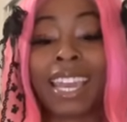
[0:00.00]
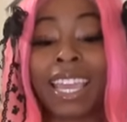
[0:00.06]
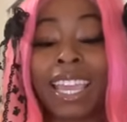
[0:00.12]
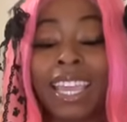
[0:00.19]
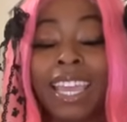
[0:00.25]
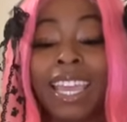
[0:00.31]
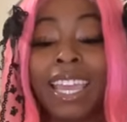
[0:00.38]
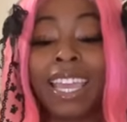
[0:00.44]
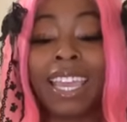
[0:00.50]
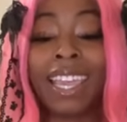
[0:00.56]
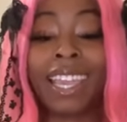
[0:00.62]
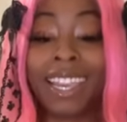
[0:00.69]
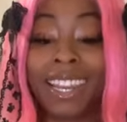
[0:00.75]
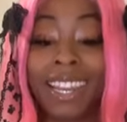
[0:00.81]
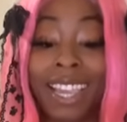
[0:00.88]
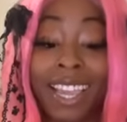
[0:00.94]
Like,
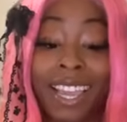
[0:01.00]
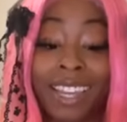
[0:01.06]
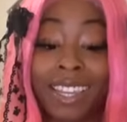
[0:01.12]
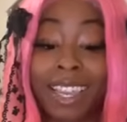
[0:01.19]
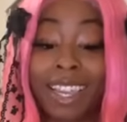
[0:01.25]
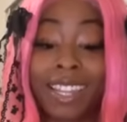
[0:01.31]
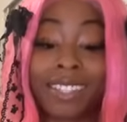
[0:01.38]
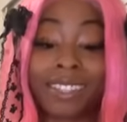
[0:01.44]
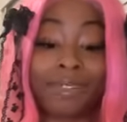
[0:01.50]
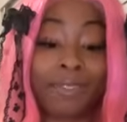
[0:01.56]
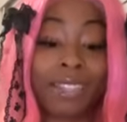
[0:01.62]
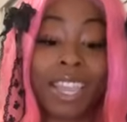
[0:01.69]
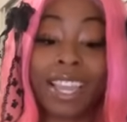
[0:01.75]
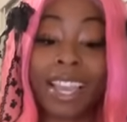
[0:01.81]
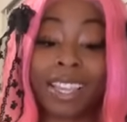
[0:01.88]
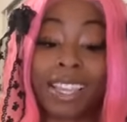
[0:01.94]
and they got they got
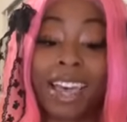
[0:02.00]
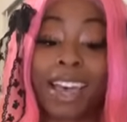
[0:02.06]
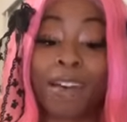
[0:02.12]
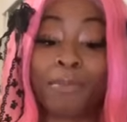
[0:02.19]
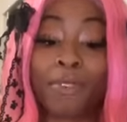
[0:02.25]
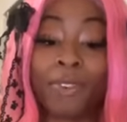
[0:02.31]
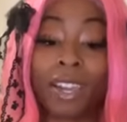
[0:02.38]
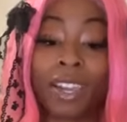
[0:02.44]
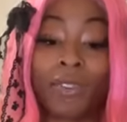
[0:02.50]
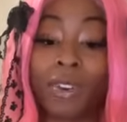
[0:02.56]
they got time, okay?